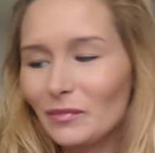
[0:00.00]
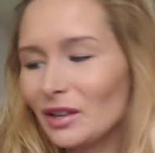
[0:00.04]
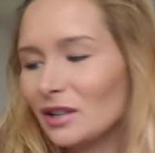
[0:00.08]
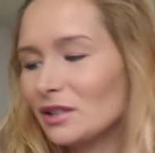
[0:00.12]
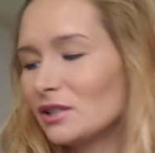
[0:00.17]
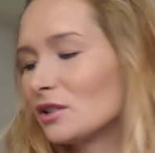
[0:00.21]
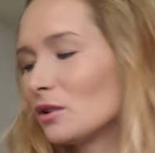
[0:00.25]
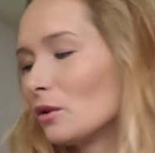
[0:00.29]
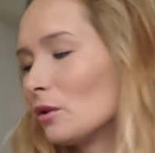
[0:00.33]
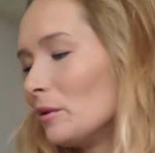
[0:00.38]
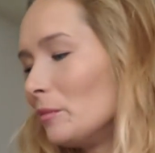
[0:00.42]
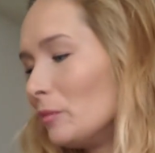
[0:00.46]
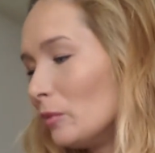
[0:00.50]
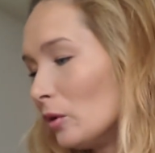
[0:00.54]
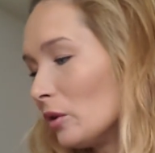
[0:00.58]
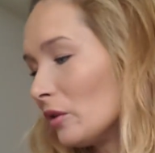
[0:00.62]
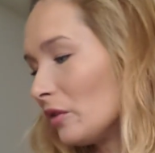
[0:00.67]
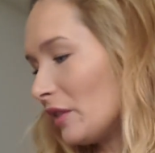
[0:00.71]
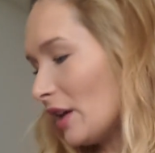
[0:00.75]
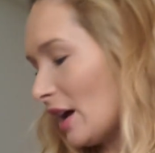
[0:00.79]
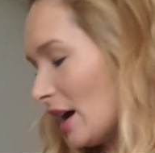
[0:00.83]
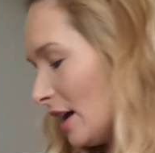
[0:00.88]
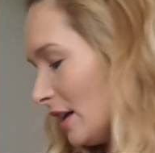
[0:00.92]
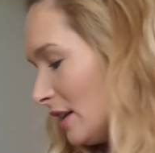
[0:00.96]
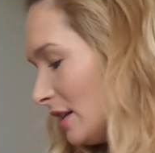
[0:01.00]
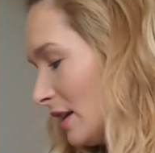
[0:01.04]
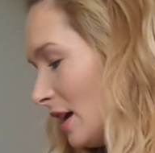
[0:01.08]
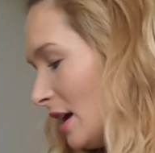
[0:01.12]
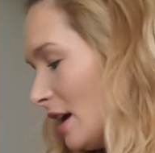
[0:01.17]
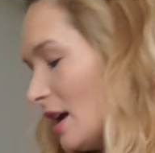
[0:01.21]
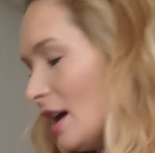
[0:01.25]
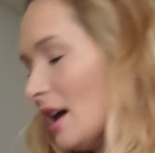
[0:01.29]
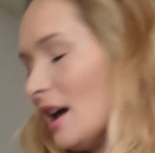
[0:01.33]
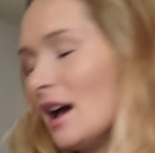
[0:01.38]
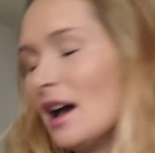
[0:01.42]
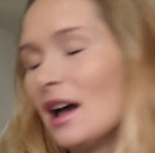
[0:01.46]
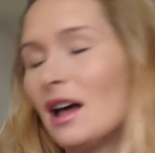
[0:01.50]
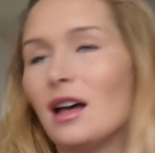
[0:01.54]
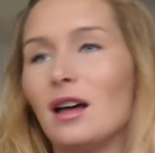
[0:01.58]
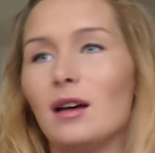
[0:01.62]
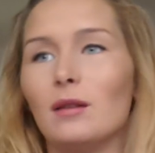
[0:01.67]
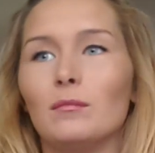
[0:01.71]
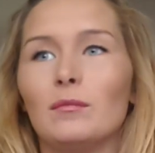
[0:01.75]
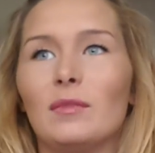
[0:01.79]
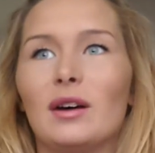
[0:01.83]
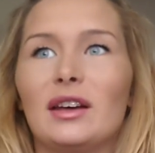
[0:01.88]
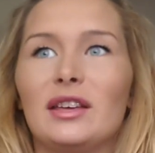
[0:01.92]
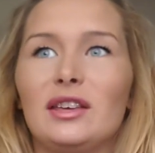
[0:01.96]
So I bought that.
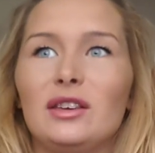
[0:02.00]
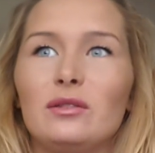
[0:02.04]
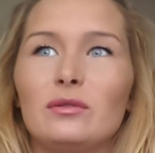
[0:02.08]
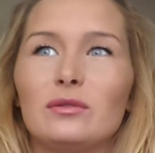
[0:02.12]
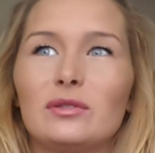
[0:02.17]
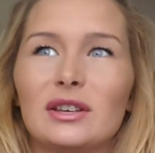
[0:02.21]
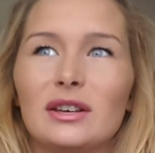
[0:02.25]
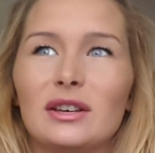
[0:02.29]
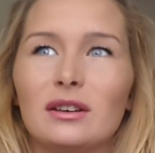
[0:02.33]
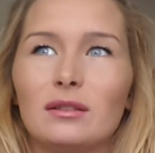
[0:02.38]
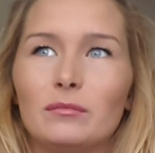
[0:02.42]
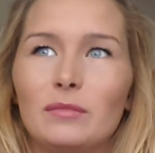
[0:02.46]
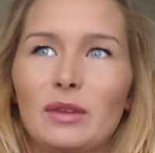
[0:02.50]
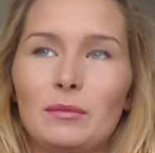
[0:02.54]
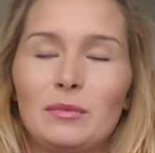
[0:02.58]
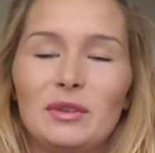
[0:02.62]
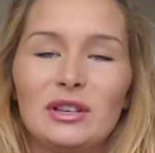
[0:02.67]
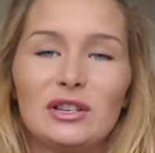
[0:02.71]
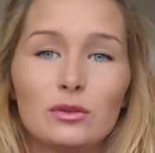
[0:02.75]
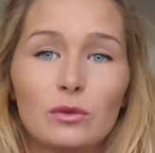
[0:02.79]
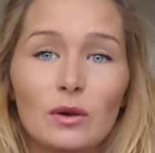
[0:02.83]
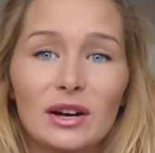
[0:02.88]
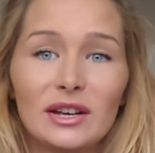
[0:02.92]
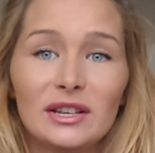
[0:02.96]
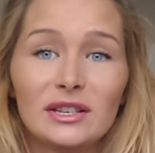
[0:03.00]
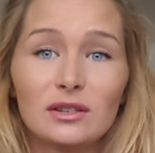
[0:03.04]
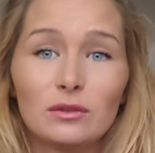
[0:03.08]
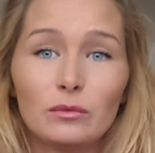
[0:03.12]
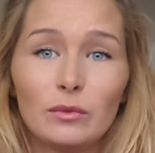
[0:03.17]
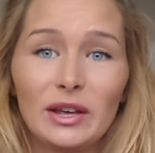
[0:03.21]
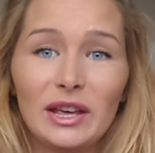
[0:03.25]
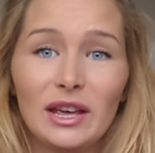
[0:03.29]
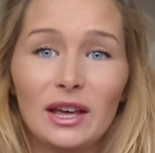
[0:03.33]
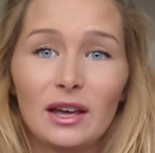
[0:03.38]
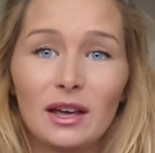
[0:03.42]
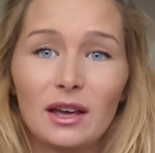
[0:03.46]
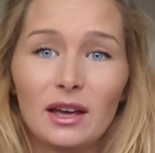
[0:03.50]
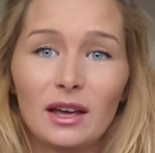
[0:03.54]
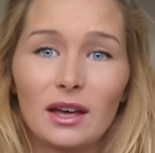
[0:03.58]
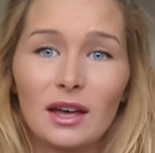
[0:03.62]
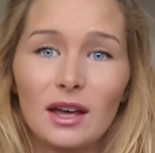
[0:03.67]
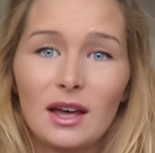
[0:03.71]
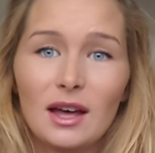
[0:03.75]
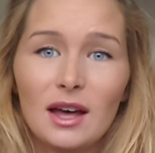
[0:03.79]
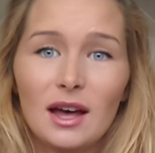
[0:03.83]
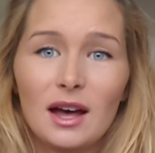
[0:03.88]
I use it maybe twice a week.